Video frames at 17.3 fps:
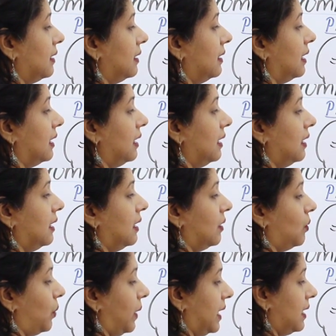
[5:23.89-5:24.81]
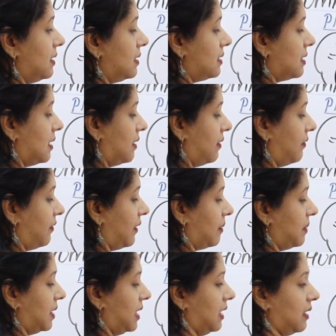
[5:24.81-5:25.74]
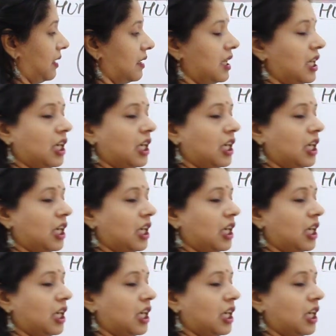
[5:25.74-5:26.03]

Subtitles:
the veins from here.